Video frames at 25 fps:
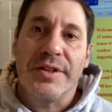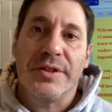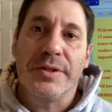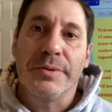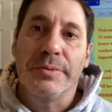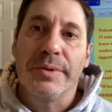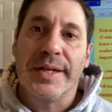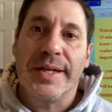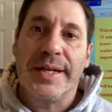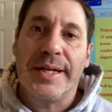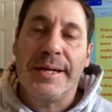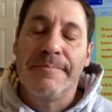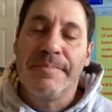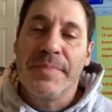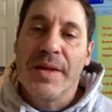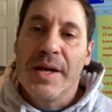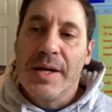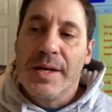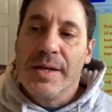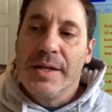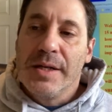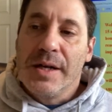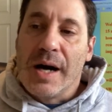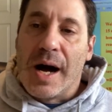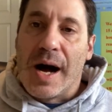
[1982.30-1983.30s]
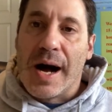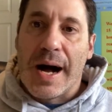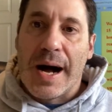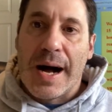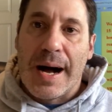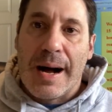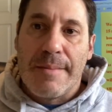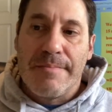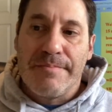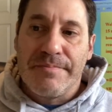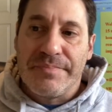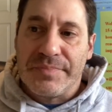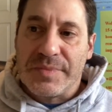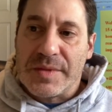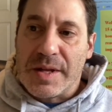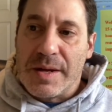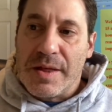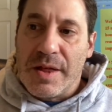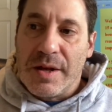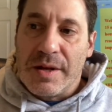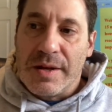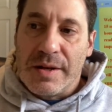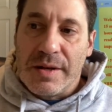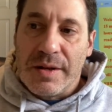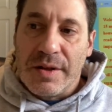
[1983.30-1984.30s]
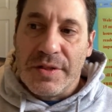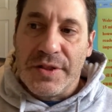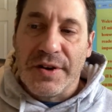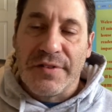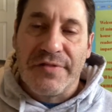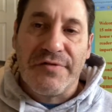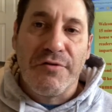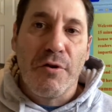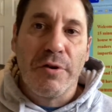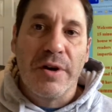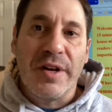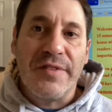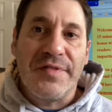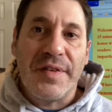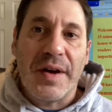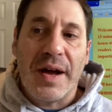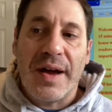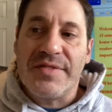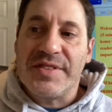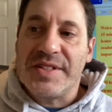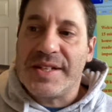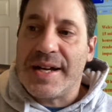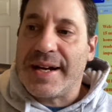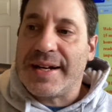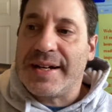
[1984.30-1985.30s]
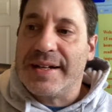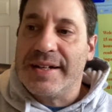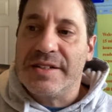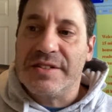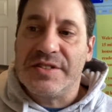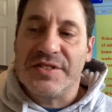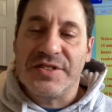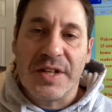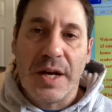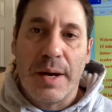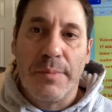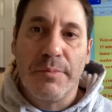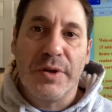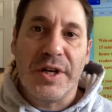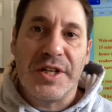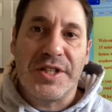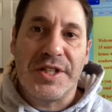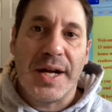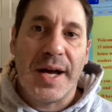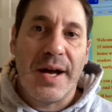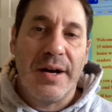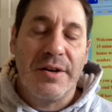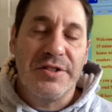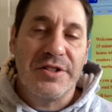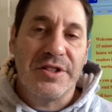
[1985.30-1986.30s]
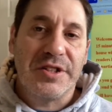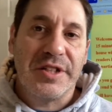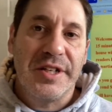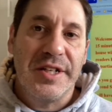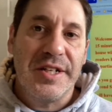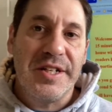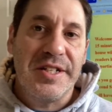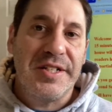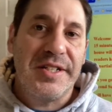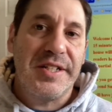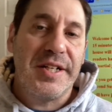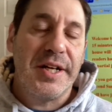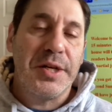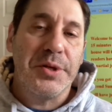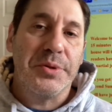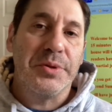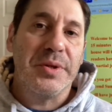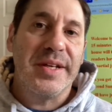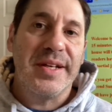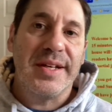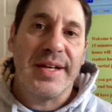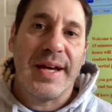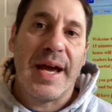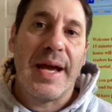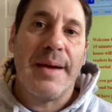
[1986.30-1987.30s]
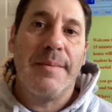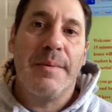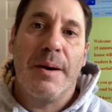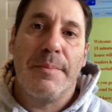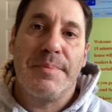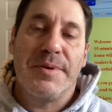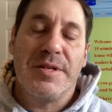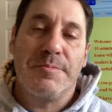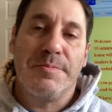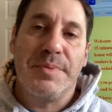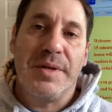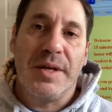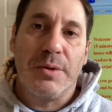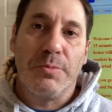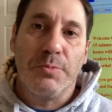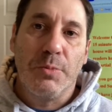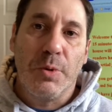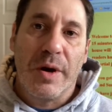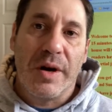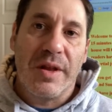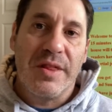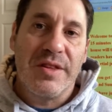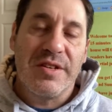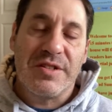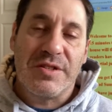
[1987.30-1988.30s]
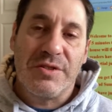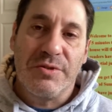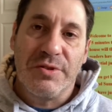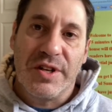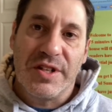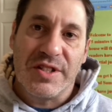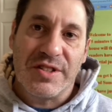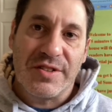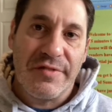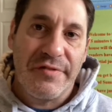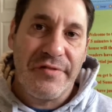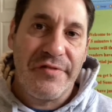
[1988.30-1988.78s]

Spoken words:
3. The 45-second summary challenge continually came up as being one of the students'